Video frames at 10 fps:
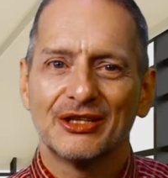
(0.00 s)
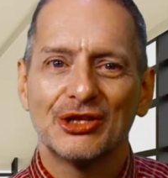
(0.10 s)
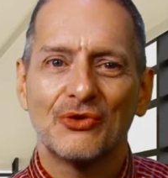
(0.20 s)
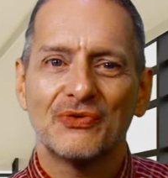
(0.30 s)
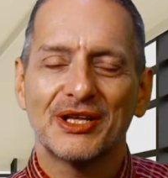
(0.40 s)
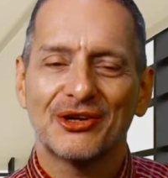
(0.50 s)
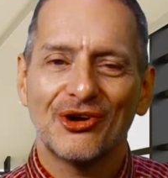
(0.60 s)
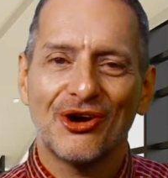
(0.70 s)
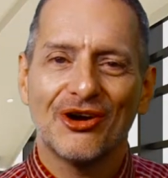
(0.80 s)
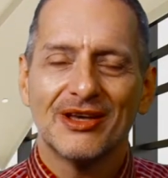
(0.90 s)
no fun at
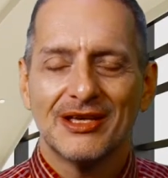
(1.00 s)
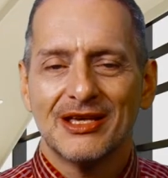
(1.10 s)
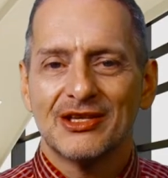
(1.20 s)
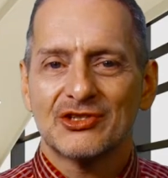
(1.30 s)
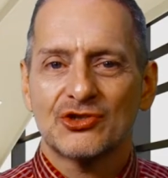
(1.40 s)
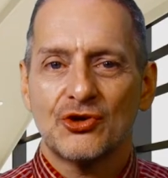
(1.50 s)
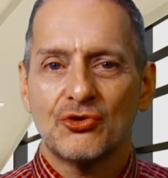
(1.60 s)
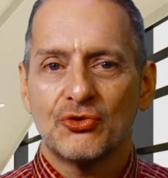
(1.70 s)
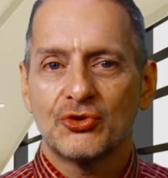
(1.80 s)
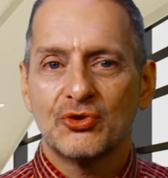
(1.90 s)
all
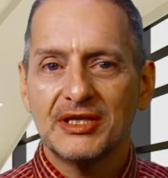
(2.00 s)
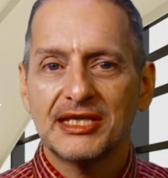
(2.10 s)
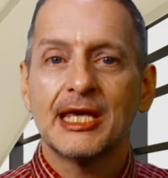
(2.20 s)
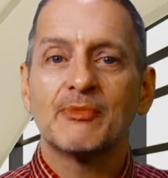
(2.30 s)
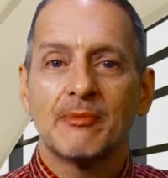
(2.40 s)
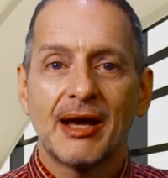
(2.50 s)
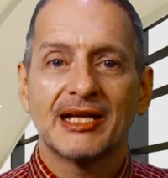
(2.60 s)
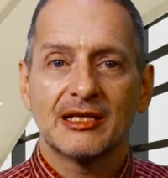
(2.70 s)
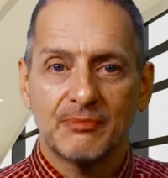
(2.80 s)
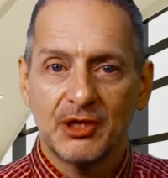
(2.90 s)
so you need to keep
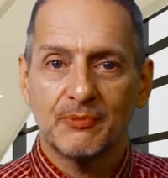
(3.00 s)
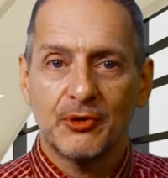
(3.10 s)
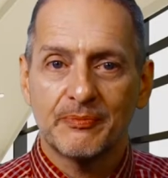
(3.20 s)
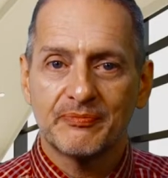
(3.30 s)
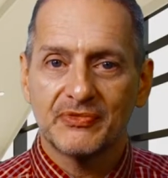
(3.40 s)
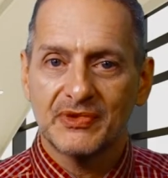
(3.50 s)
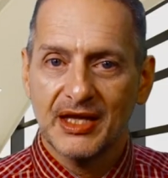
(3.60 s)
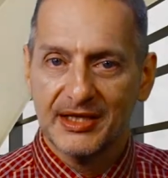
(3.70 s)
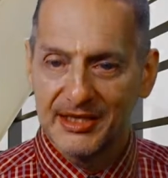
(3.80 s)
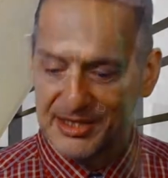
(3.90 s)
reminding people.
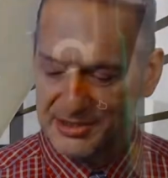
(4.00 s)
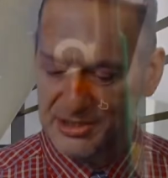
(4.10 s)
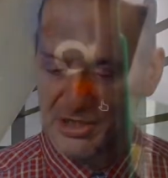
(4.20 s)
Not an easy